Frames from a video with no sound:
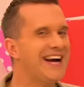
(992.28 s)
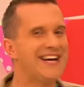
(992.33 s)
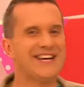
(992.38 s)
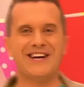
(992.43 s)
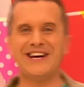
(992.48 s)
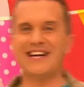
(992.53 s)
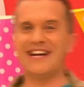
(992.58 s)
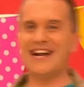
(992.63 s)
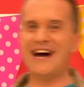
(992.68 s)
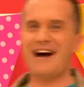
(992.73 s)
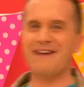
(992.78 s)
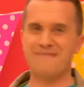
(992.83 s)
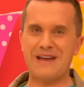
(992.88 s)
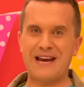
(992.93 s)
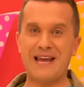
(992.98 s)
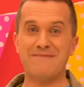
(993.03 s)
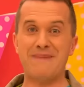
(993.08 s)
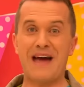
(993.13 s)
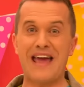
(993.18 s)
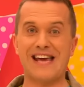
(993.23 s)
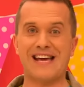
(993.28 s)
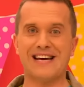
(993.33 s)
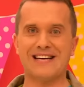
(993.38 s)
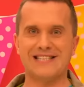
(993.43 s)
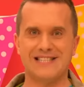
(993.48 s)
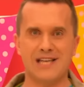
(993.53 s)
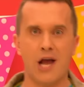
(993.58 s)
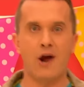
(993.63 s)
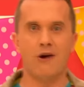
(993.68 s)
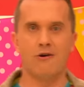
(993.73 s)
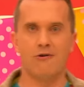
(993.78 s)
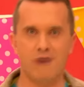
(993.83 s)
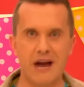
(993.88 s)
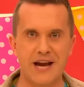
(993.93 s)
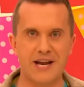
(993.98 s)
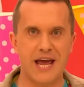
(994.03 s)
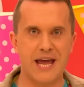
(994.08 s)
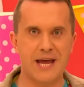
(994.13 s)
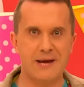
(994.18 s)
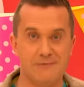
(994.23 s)
Good luck, mini makers.
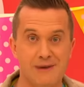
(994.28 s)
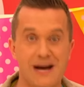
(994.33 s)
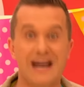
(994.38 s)
Ready,